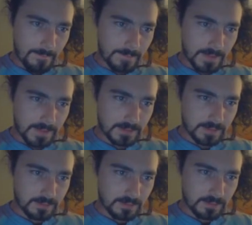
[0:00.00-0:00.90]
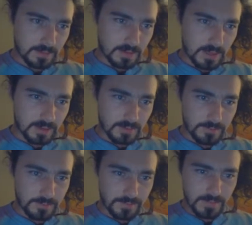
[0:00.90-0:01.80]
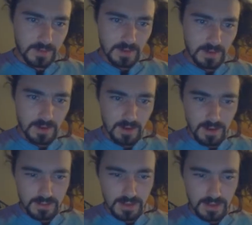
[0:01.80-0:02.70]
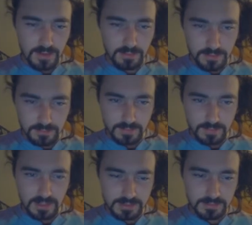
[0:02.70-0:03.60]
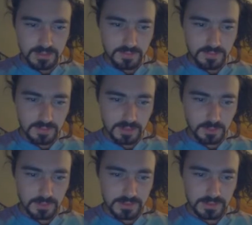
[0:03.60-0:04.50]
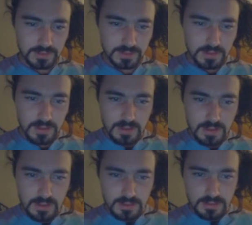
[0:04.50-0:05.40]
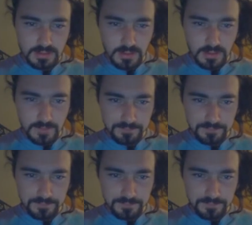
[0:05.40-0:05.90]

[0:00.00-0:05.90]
That's another thing you got to do. All right, now we got some stuff that makes more sense. So